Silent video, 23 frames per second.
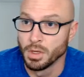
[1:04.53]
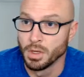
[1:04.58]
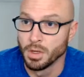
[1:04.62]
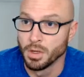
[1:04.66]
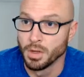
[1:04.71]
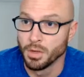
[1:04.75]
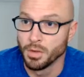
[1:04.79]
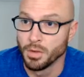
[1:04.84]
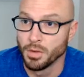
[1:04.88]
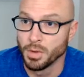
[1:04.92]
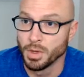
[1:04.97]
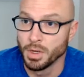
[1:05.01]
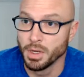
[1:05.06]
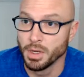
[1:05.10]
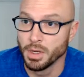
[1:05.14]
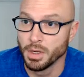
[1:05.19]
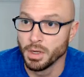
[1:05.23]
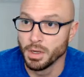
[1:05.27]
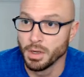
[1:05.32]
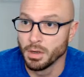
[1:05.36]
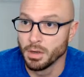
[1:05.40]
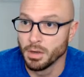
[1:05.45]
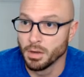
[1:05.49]
3,
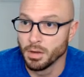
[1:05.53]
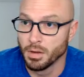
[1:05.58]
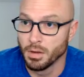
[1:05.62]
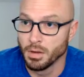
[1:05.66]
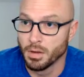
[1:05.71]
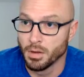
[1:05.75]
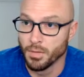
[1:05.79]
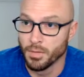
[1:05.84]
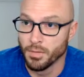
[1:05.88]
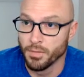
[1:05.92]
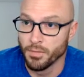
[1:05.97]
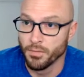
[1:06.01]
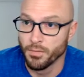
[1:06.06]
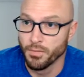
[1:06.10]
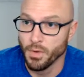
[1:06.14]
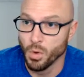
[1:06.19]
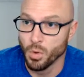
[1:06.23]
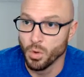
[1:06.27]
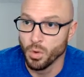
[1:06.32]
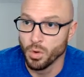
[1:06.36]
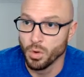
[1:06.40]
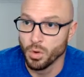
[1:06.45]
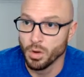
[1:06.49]

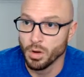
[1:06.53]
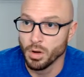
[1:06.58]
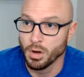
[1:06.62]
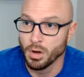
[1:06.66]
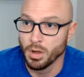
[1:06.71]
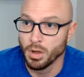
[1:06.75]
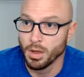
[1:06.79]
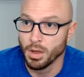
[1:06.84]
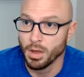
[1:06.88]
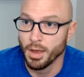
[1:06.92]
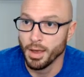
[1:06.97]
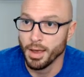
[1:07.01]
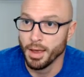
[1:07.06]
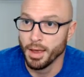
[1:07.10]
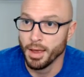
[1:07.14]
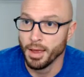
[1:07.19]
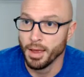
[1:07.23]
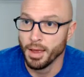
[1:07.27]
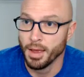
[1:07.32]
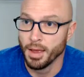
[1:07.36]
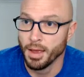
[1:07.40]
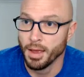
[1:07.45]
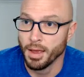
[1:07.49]
4,
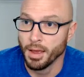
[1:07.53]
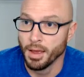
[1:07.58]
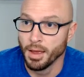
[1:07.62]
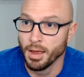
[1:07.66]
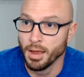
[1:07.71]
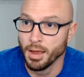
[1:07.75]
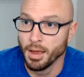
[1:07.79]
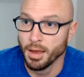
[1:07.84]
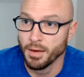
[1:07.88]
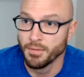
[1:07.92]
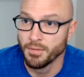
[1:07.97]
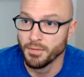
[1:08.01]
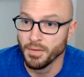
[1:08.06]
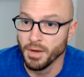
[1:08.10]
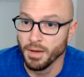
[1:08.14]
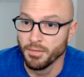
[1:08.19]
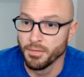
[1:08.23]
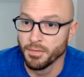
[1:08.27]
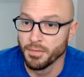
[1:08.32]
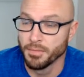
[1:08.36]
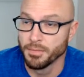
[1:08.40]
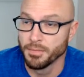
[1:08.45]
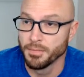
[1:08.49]
and 5.
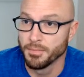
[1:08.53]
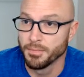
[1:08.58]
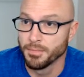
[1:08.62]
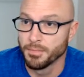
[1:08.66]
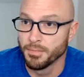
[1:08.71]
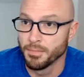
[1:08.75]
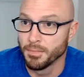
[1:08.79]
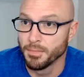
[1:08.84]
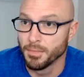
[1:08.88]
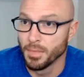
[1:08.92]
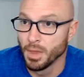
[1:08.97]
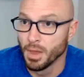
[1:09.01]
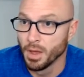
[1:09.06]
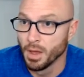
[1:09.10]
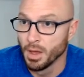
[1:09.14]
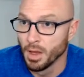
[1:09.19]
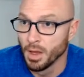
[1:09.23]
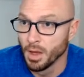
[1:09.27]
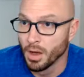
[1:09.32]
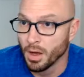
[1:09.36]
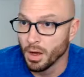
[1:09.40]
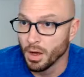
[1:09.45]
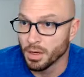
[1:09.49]

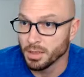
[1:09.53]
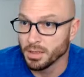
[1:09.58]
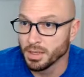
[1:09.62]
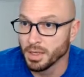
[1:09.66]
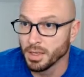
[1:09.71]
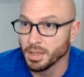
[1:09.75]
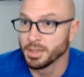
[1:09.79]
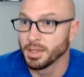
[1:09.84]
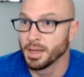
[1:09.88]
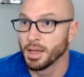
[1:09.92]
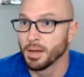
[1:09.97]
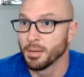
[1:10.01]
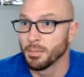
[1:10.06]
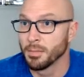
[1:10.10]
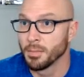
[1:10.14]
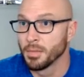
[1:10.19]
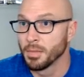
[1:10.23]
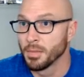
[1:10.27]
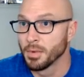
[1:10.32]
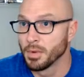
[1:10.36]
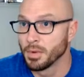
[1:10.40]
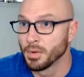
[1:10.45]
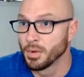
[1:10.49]
Hawks on top,
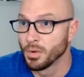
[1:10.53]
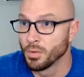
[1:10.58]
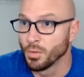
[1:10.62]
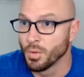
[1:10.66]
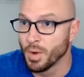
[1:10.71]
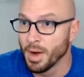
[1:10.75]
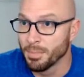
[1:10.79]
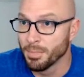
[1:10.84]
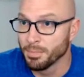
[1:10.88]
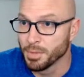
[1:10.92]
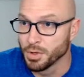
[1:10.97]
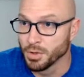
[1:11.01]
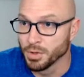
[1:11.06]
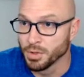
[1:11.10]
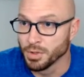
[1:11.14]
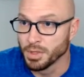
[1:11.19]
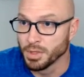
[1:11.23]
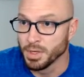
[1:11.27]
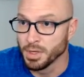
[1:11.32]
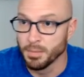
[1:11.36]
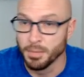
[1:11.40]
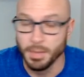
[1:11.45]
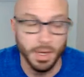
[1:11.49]
Raptors
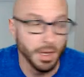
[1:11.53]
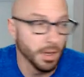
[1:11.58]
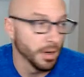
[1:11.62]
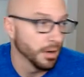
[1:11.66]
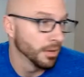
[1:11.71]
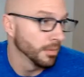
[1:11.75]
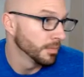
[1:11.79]
on bottom.